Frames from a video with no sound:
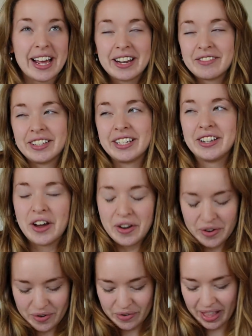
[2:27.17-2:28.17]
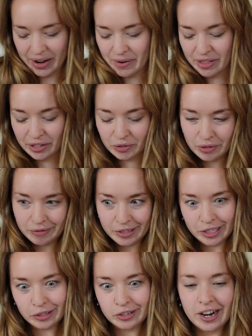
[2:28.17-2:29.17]
I didn't really know like where the
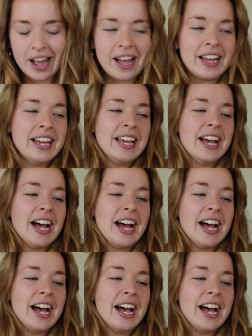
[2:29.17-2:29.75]
Swifties are at.